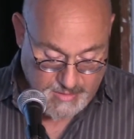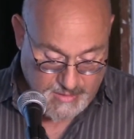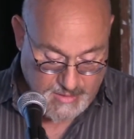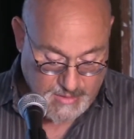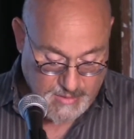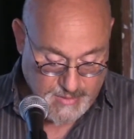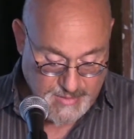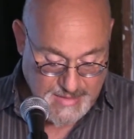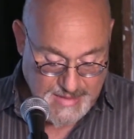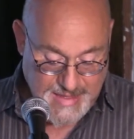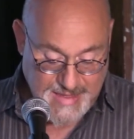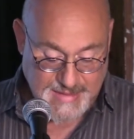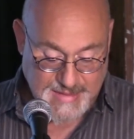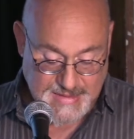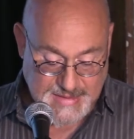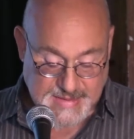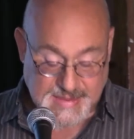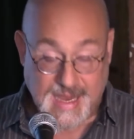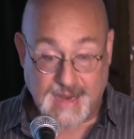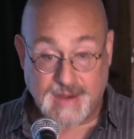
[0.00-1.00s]
you know, and
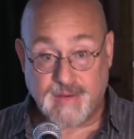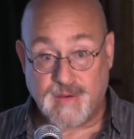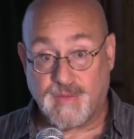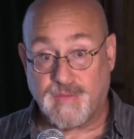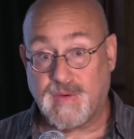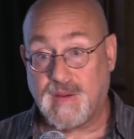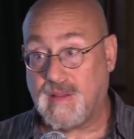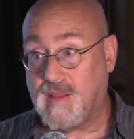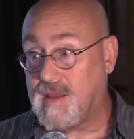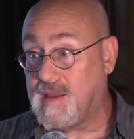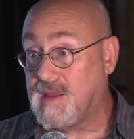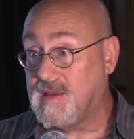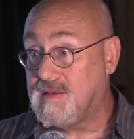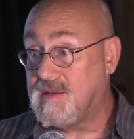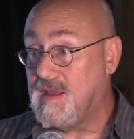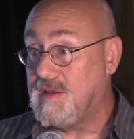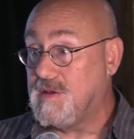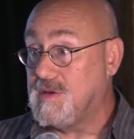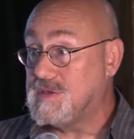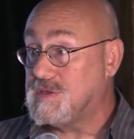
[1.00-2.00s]
the sector really
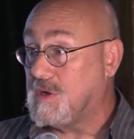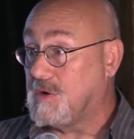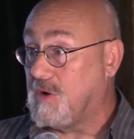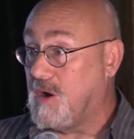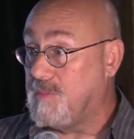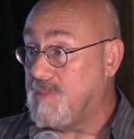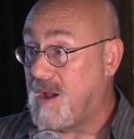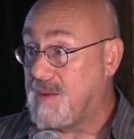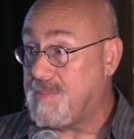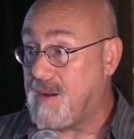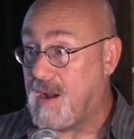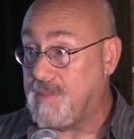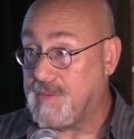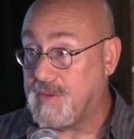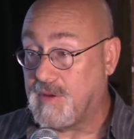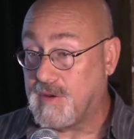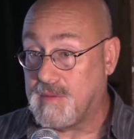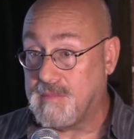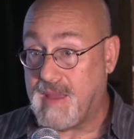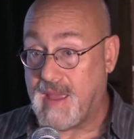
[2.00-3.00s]
continues to grow by
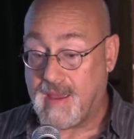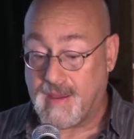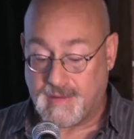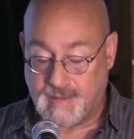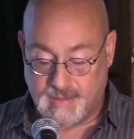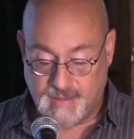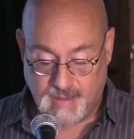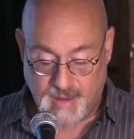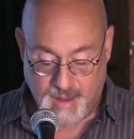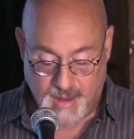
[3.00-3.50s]
popular demand.